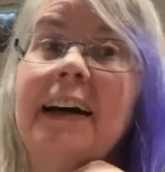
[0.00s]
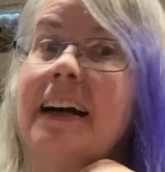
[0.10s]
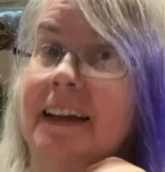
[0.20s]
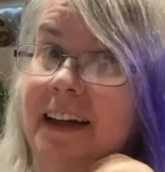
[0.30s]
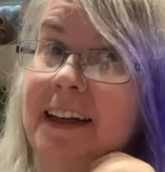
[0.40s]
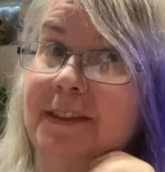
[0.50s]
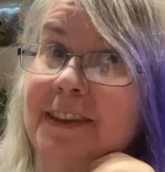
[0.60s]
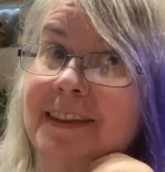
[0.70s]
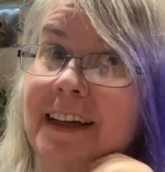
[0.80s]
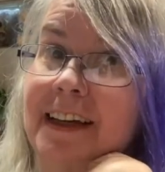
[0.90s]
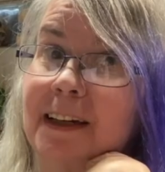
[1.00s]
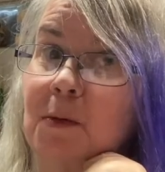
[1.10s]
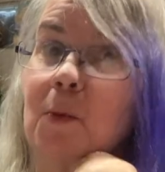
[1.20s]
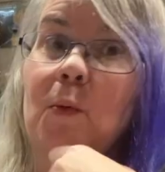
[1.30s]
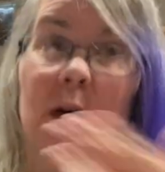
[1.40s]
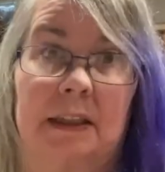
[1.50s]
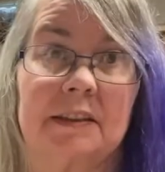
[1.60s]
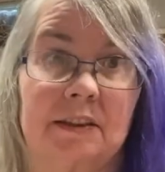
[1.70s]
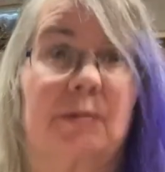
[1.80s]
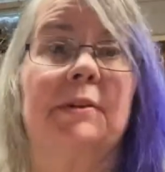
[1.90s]
And I have to say, what,
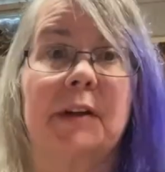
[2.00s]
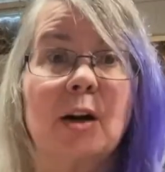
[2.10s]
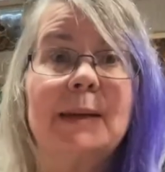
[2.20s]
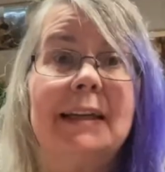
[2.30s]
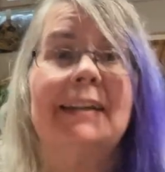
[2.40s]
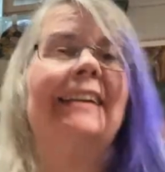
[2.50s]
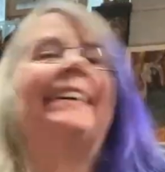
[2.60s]
don't you know me?